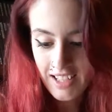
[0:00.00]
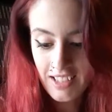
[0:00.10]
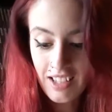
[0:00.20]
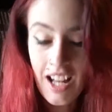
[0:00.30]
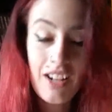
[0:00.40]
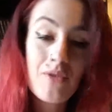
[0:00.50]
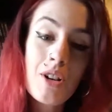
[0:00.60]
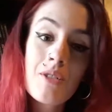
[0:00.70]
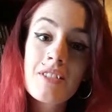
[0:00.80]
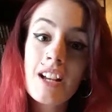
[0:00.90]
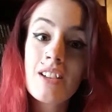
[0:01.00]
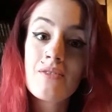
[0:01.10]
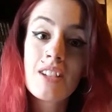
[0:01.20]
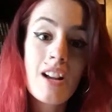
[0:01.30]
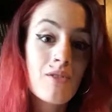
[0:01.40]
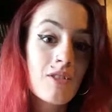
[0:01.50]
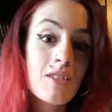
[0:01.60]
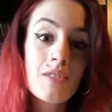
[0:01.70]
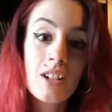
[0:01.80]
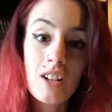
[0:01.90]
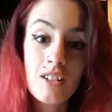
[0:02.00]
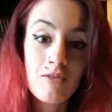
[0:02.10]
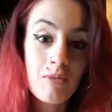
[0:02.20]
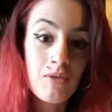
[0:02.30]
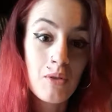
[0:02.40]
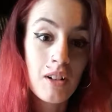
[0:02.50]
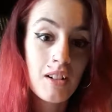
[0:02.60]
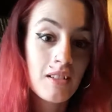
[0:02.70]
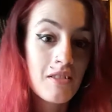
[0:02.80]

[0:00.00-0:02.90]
a lot of those I have never even heard of before,